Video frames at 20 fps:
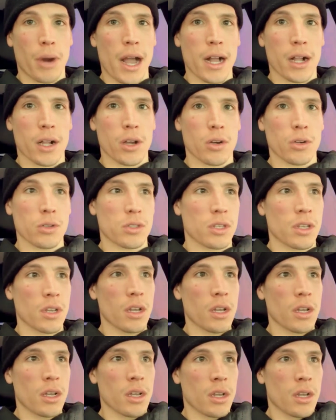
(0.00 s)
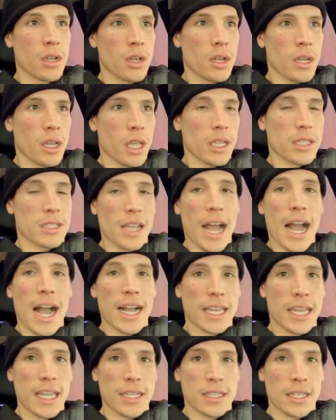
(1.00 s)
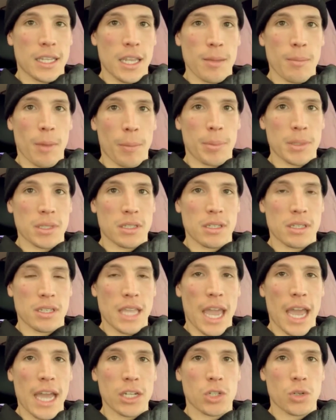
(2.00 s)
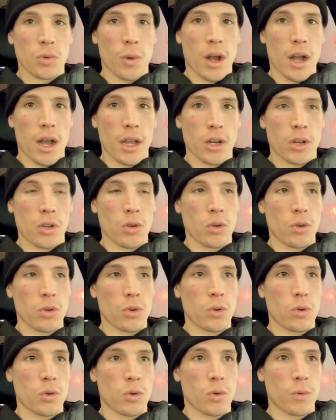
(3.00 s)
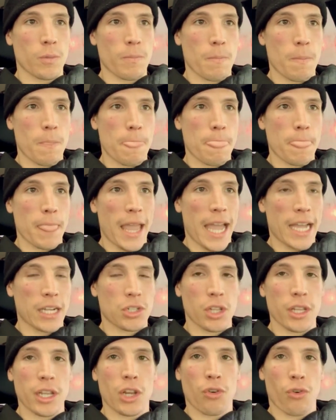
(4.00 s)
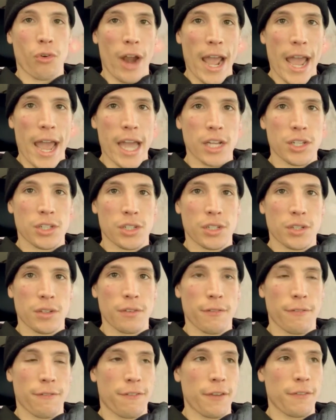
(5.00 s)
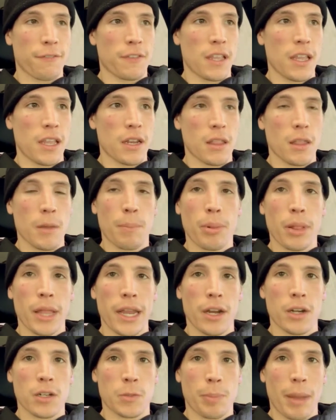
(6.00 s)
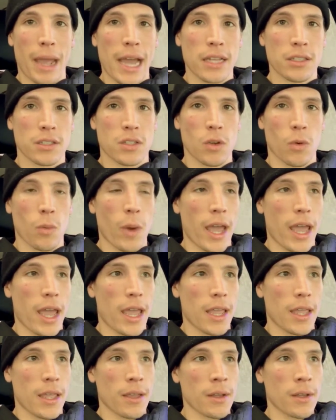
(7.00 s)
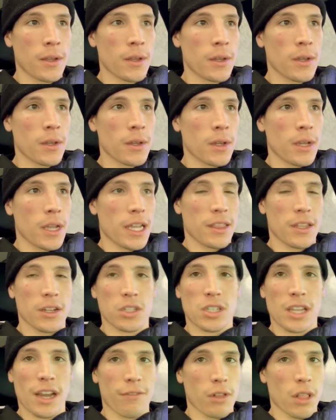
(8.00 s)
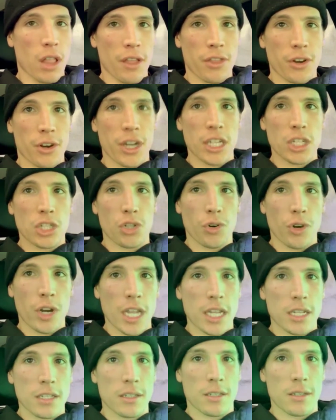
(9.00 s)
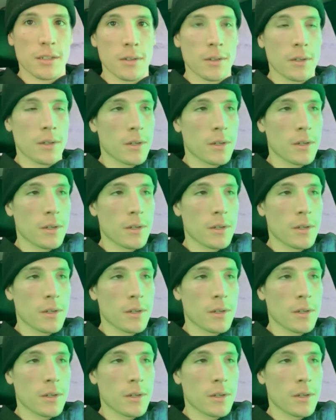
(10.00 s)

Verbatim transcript: Broncos, it's a hockey team up in Saskatchewan who actually crashed. 15 of the players passed away, and there's several other injuries.